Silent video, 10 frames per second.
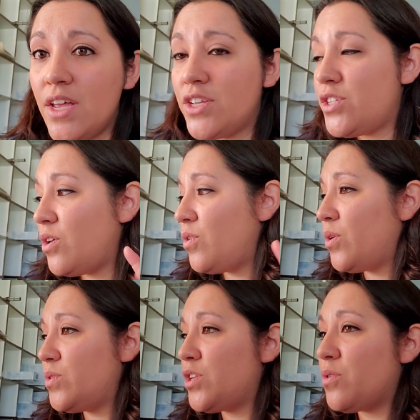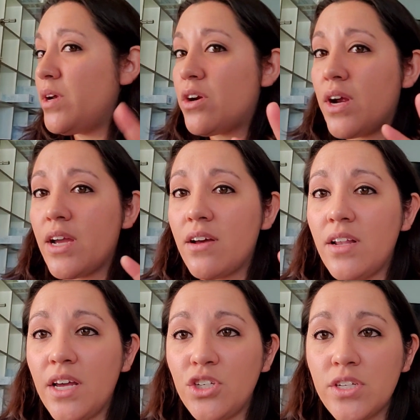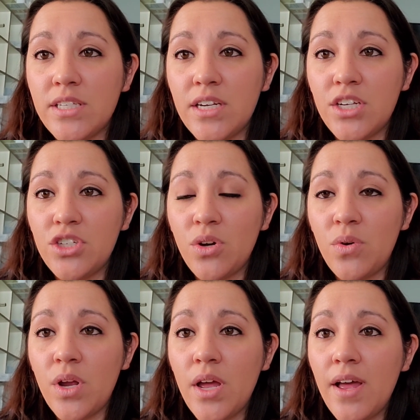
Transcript: So those 3 Cricut collections that I showed,